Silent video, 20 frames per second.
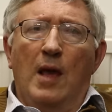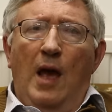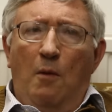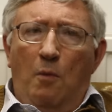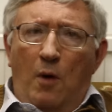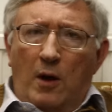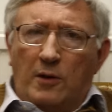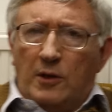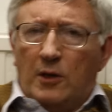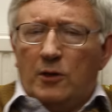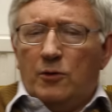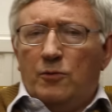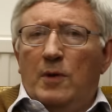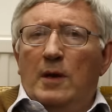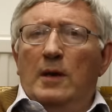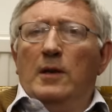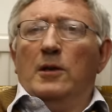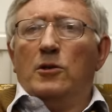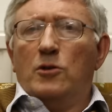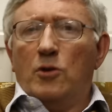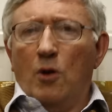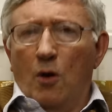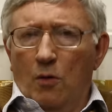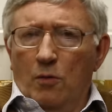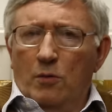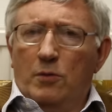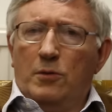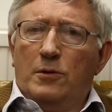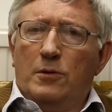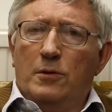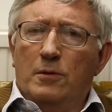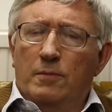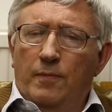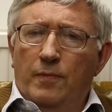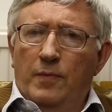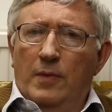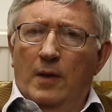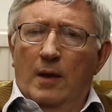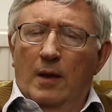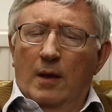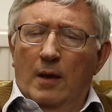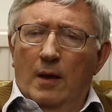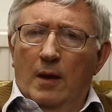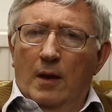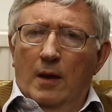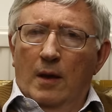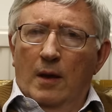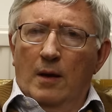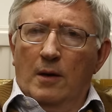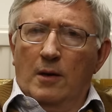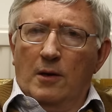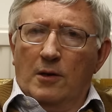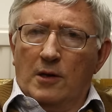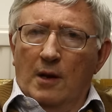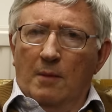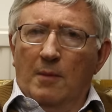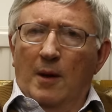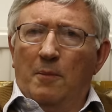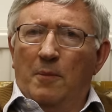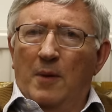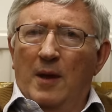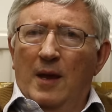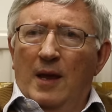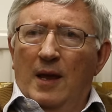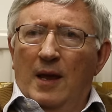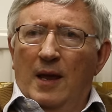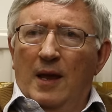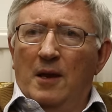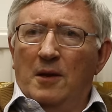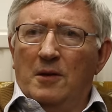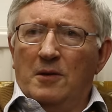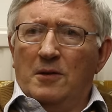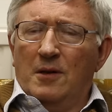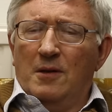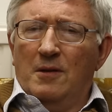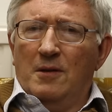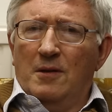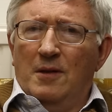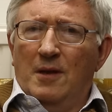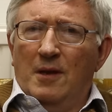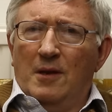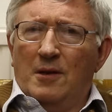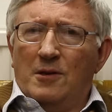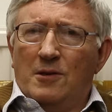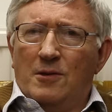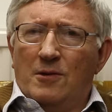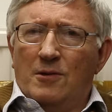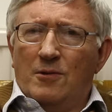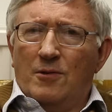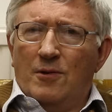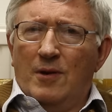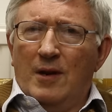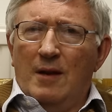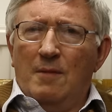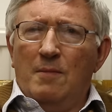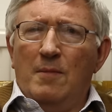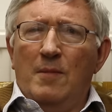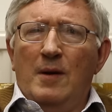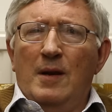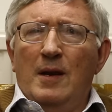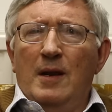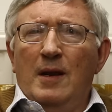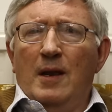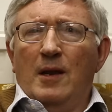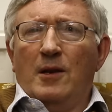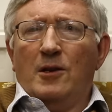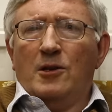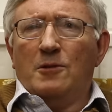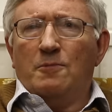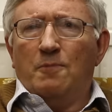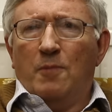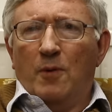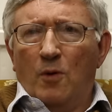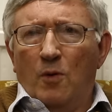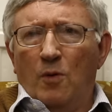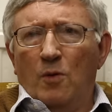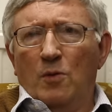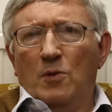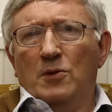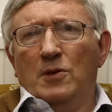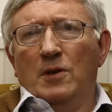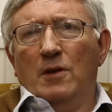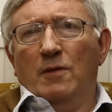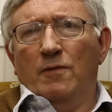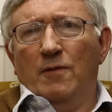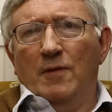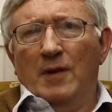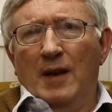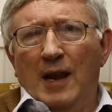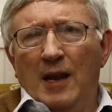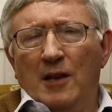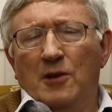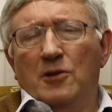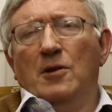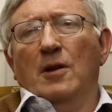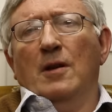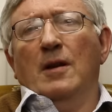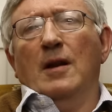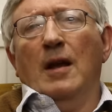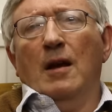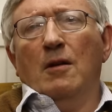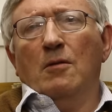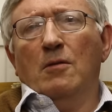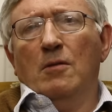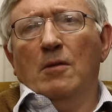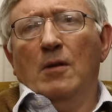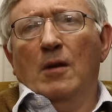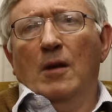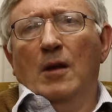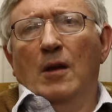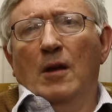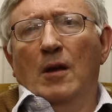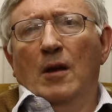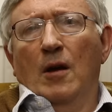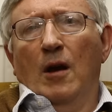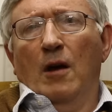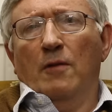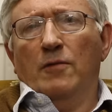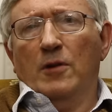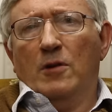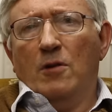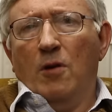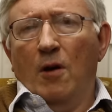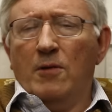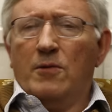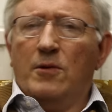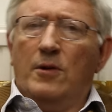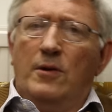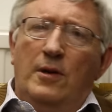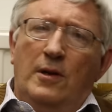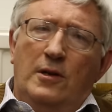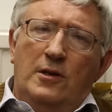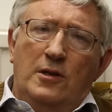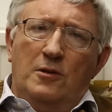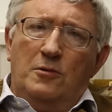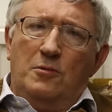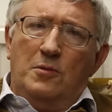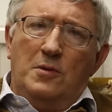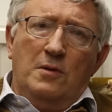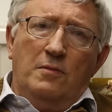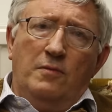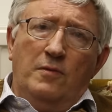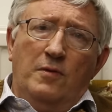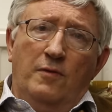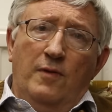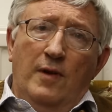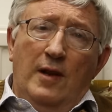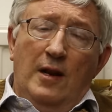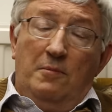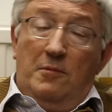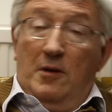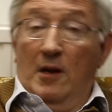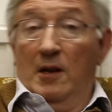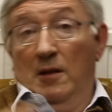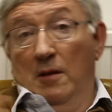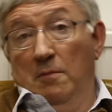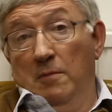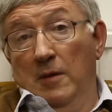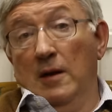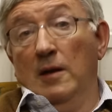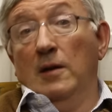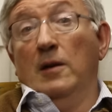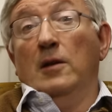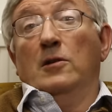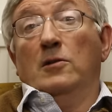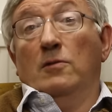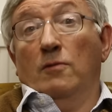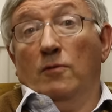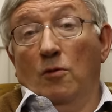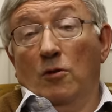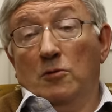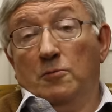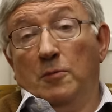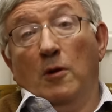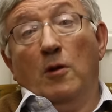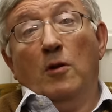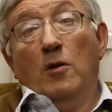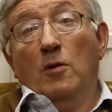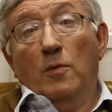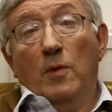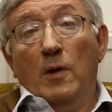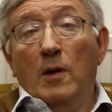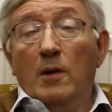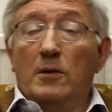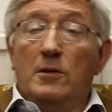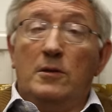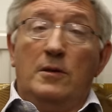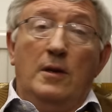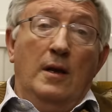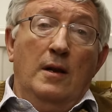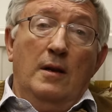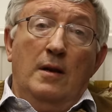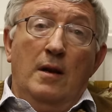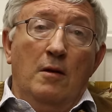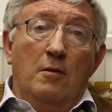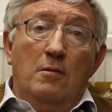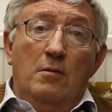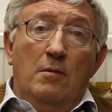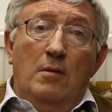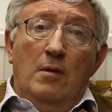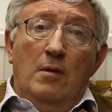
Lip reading: And what this really shows, to sum up, is the extremely explosive nature now of the contradictions which have developed in the Middle East, of course, but on a world scale now.